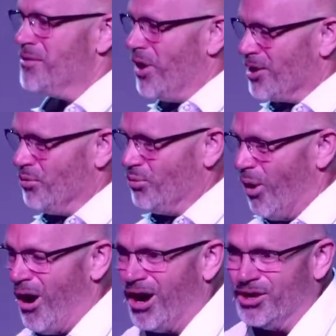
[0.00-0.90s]
I want to
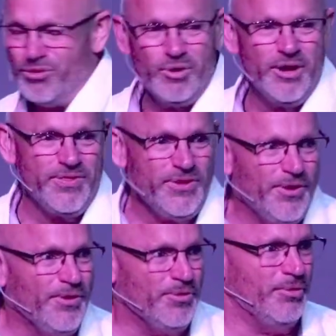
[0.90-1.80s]
walk with
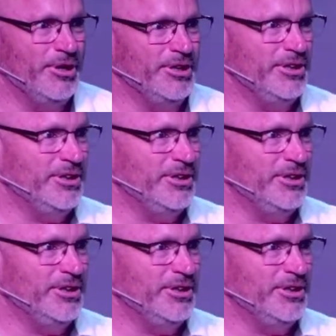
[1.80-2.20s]
you.